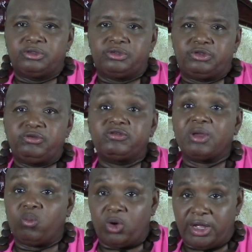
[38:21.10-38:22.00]
to
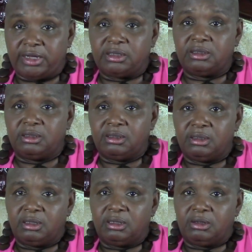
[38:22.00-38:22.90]
someone,
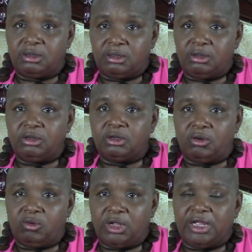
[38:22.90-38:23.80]

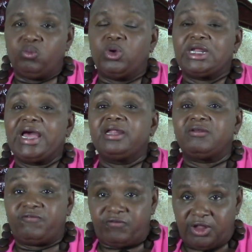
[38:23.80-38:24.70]
and what kind of
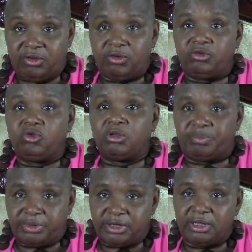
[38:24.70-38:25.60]
fear you can
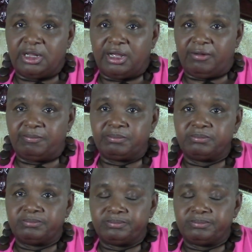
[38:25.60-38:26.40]
put in them,